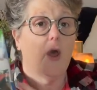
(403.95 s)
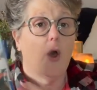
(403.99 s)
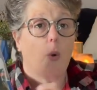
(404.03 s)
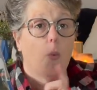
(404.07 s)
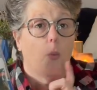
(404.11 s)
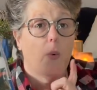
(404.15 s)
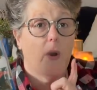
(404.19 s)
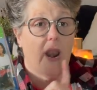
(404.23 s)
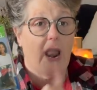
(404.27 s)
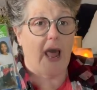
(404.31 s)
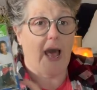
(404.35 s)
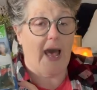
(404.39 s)

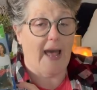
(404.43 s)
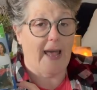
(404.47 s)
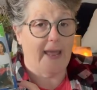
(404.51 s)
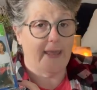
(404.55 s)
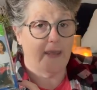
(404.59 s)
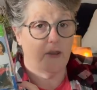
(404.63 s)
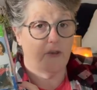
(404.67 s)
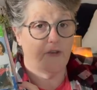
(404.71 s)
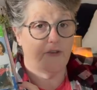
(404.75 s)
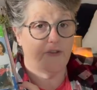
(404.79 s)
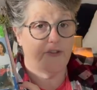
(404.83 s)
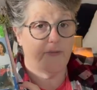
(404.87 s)
What I
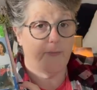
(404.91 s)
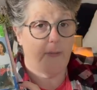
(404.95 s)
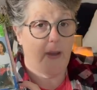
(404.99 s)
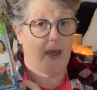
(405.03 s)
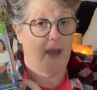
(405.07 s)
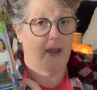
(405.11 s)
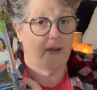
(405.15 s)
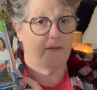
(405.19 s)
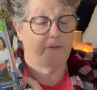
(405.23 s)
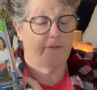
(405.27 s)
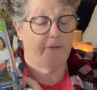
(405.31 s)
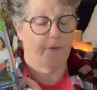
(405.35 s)
used
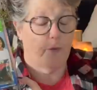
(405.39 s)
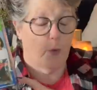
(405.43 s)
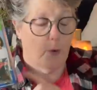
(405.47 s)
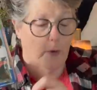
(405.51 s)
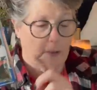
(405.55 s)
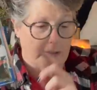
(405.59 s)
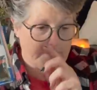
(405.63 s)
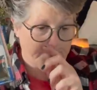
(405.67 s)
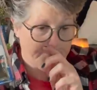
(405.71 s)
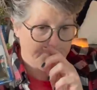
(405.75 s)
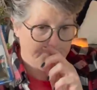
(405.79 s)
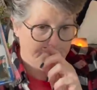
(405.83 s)
mine
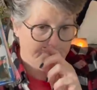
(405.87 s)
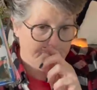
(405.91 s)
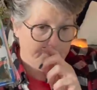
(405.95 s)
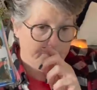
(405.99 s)
for